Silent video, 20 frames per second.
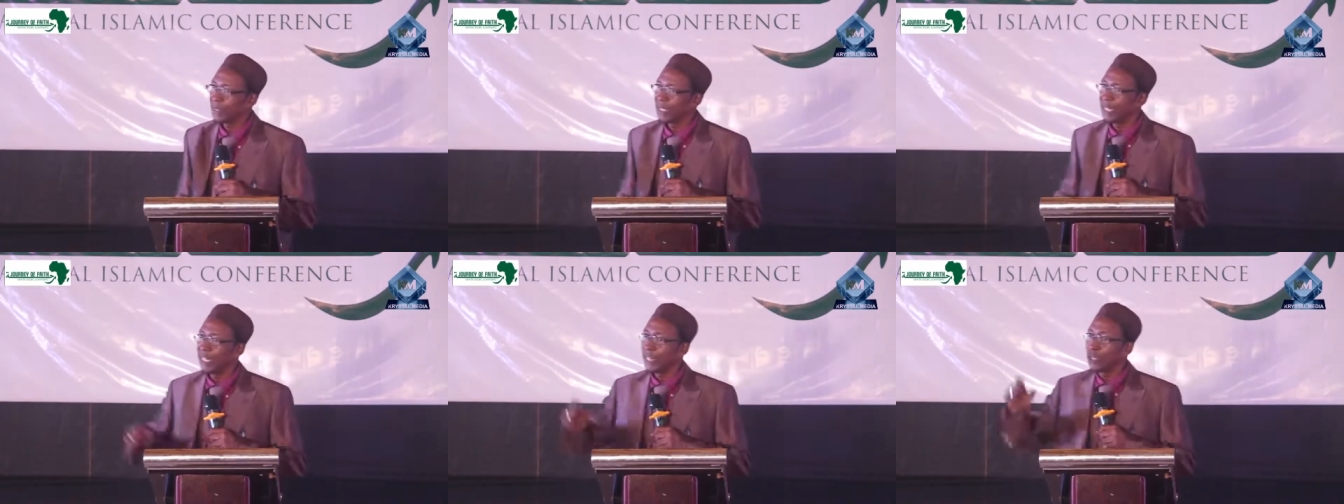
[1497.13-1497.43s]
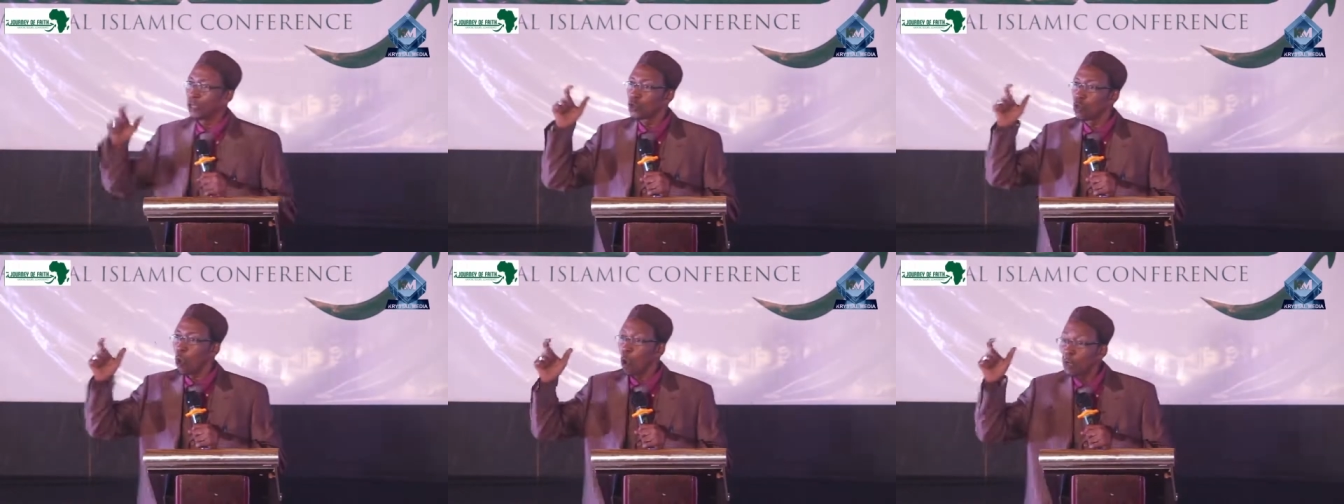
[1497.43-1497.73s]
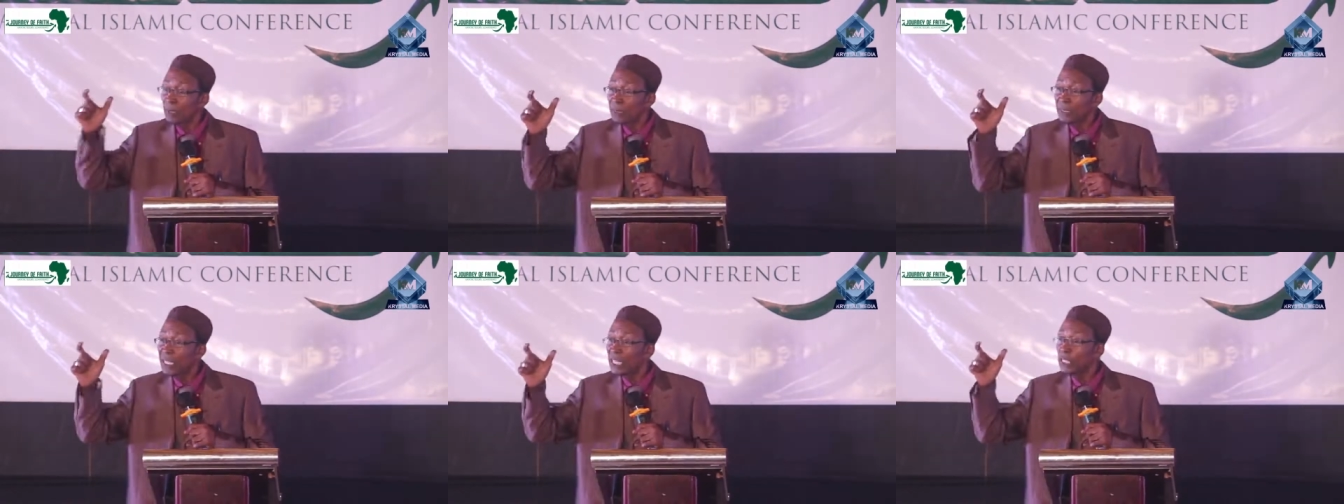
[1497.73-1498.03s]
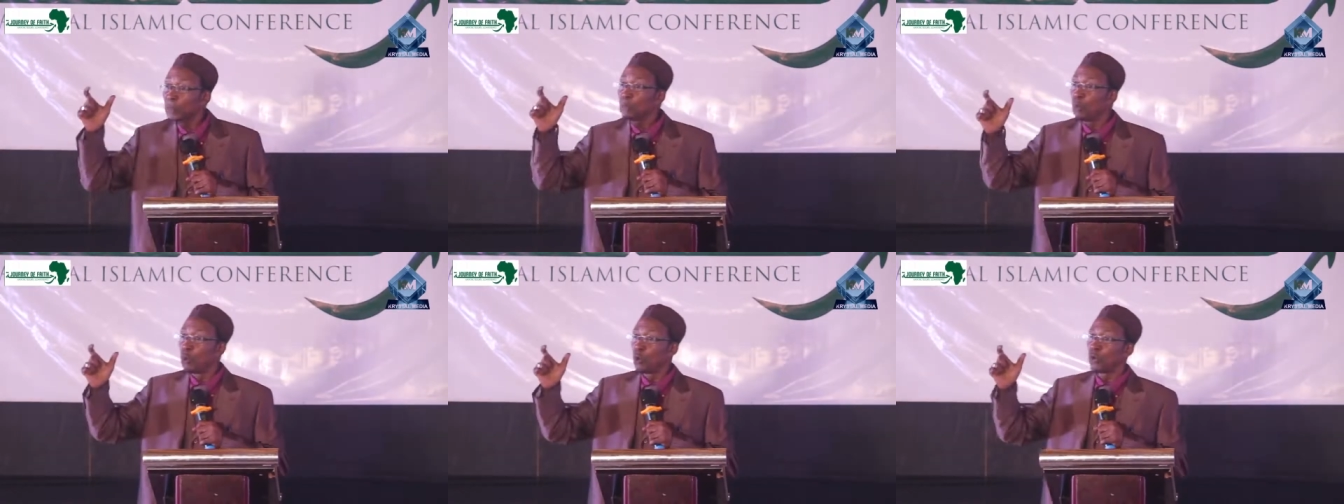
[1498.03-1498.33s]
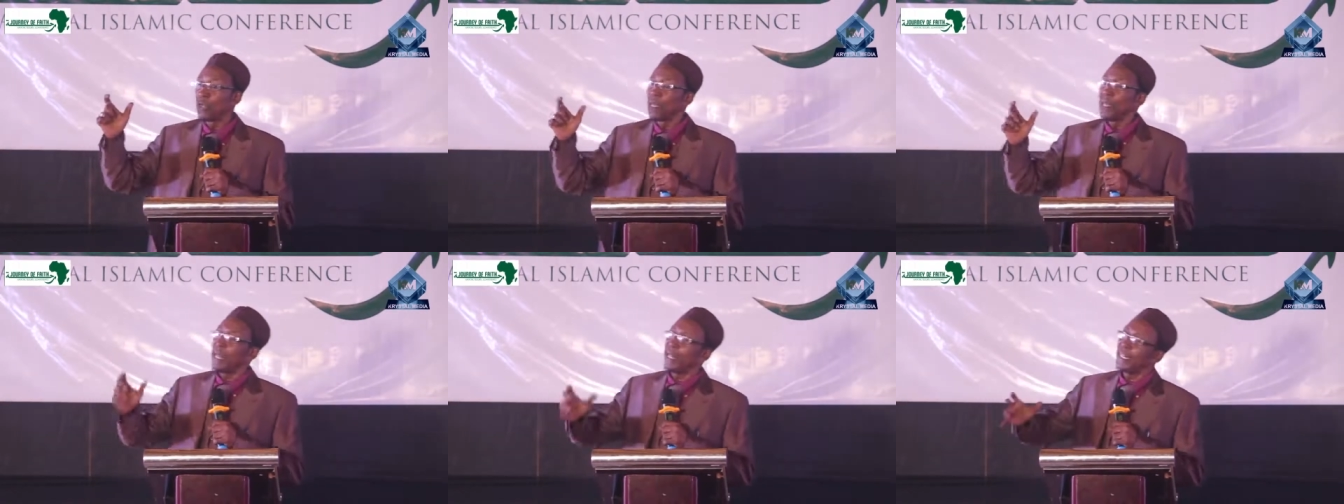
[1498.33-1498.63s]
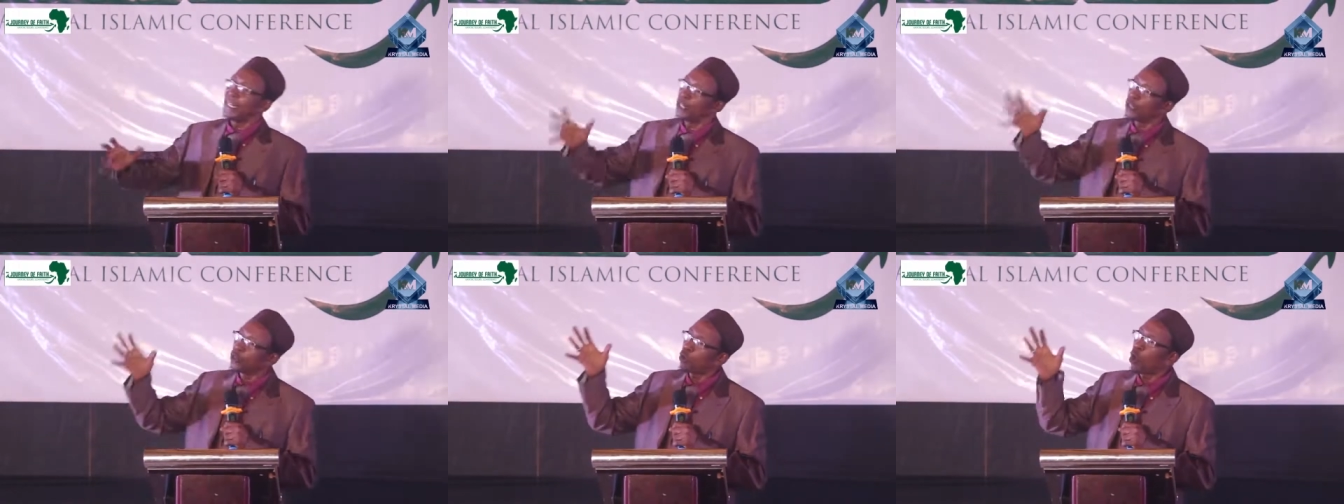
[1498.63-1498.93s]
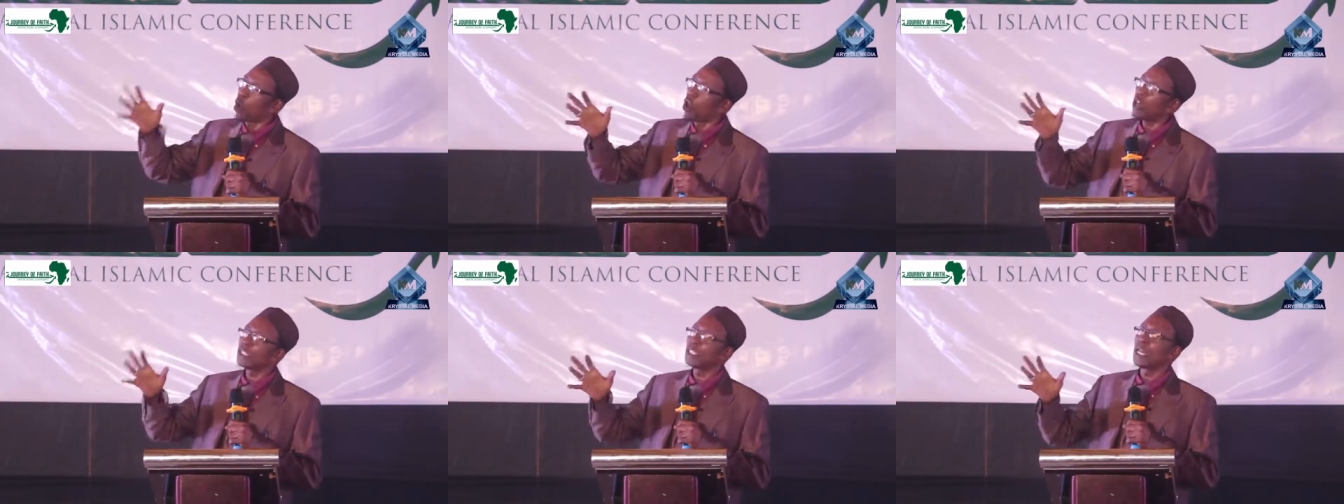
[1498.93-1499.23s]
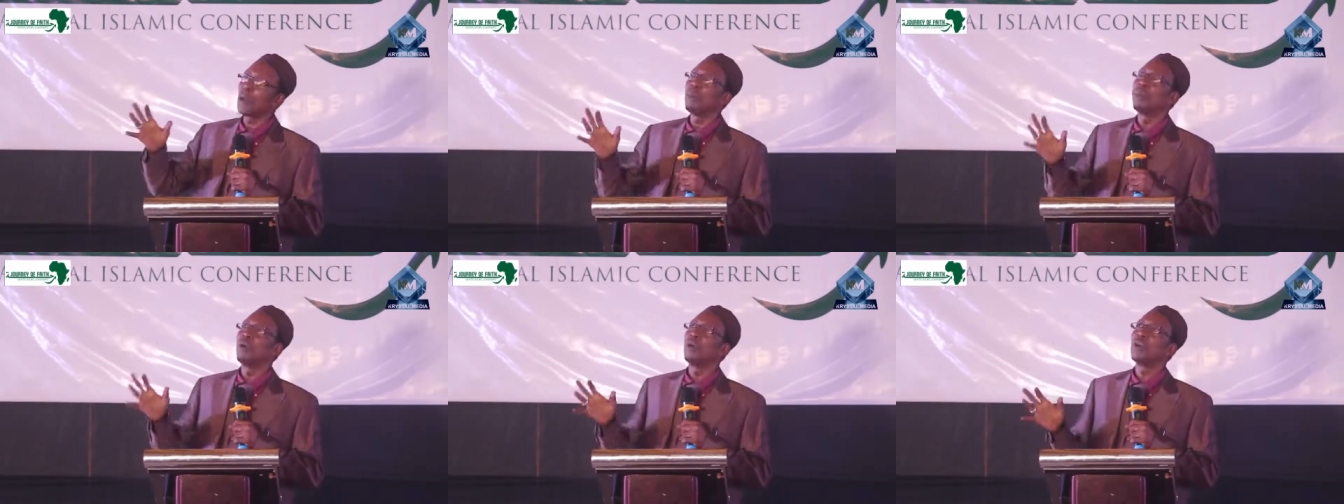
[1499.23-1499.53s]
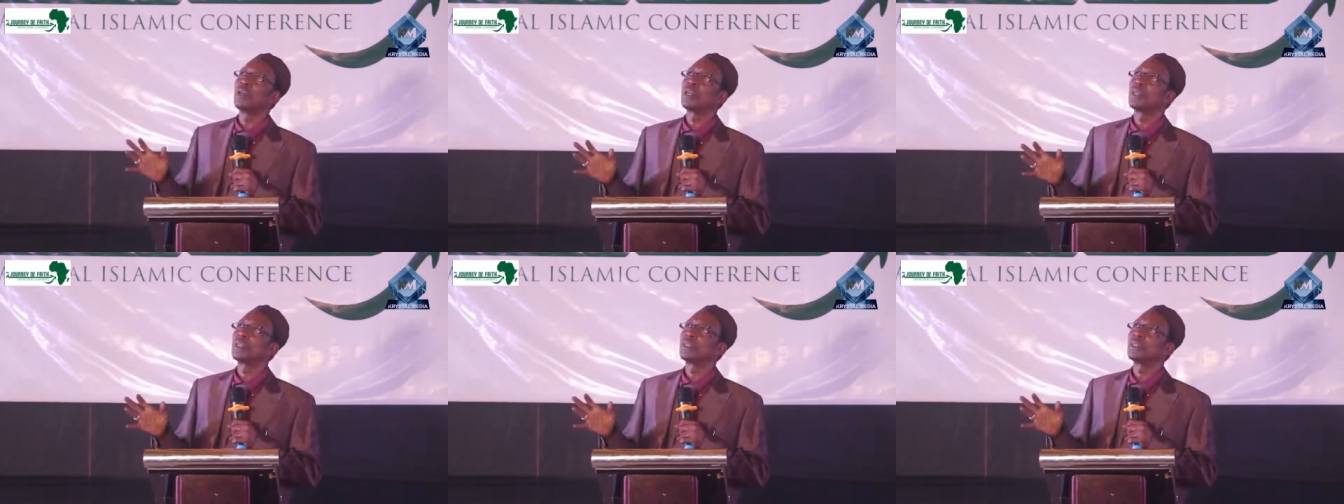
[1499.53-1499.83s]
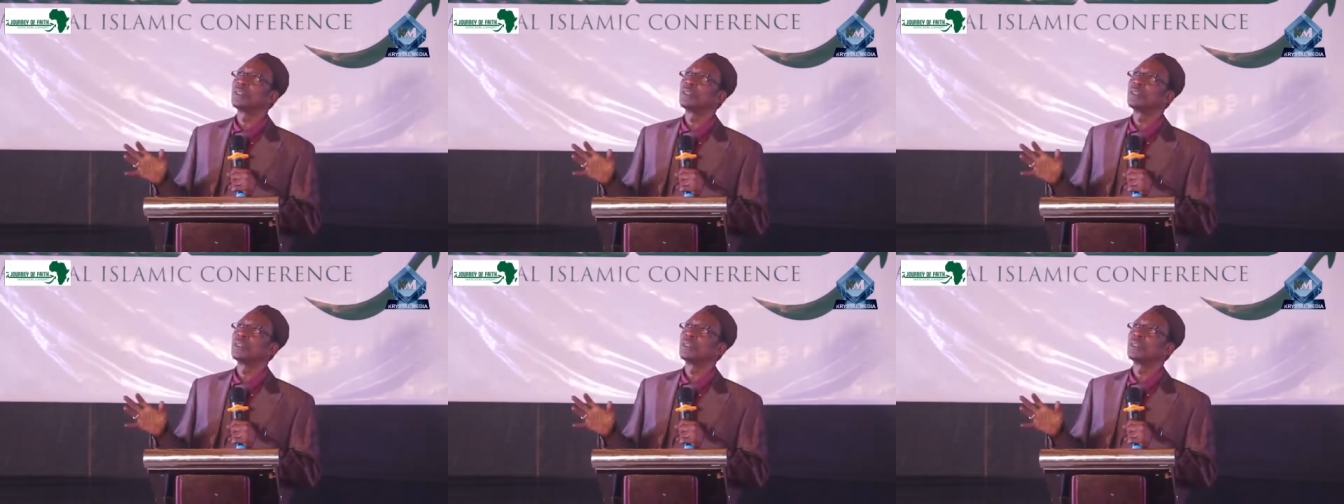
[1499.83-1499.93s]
he wrote this book and he called the book